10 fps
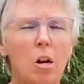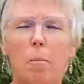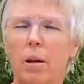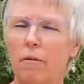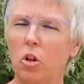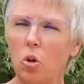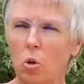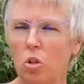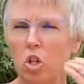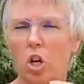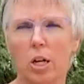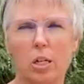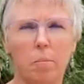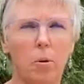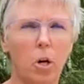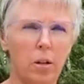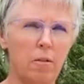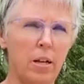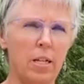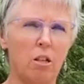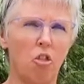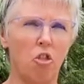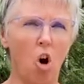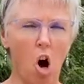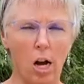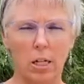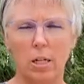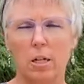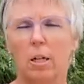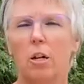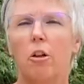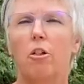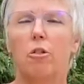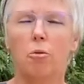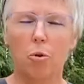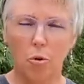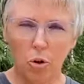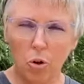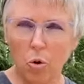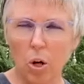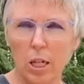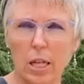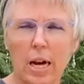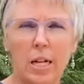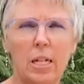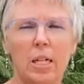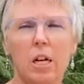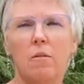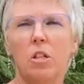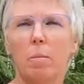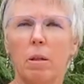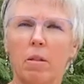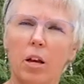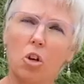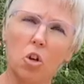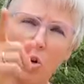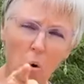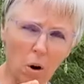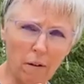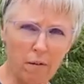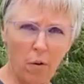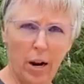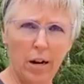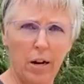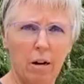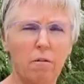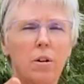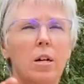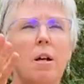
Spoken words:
but if you start to put this thought through your lens of something that you're afraid of,